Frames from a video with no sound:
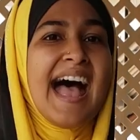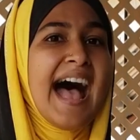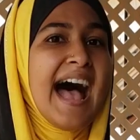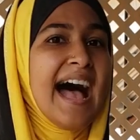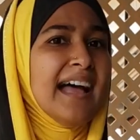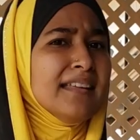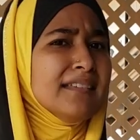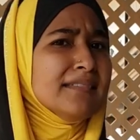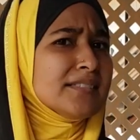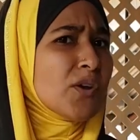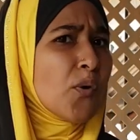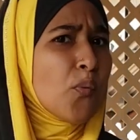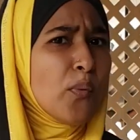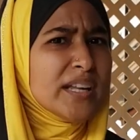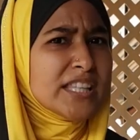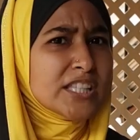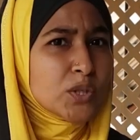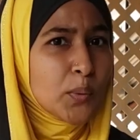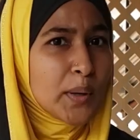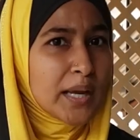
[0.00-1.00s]
And
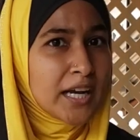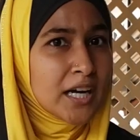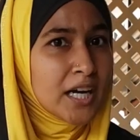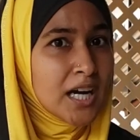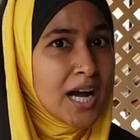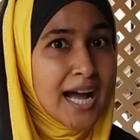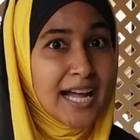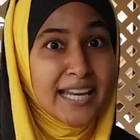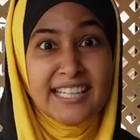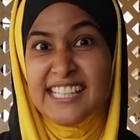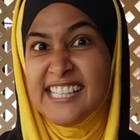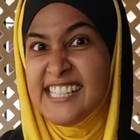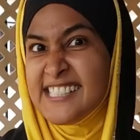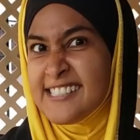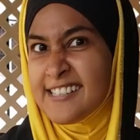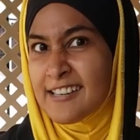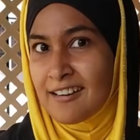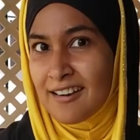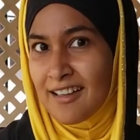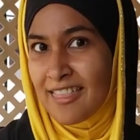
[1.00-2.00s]
what's quicker and
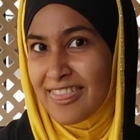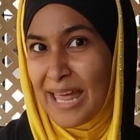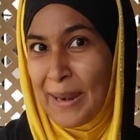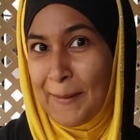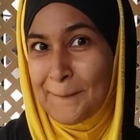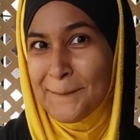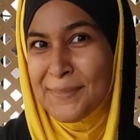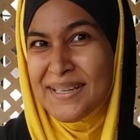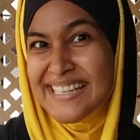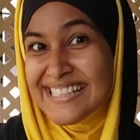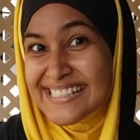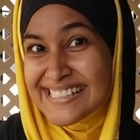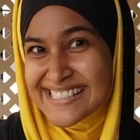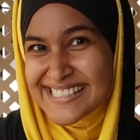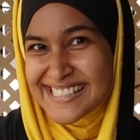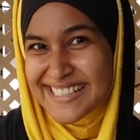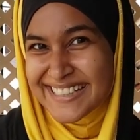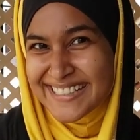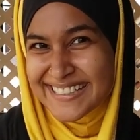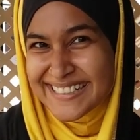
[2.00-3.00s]
easier than
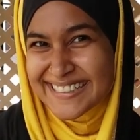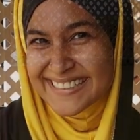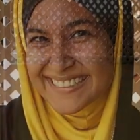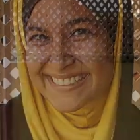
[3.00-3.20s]
pizza?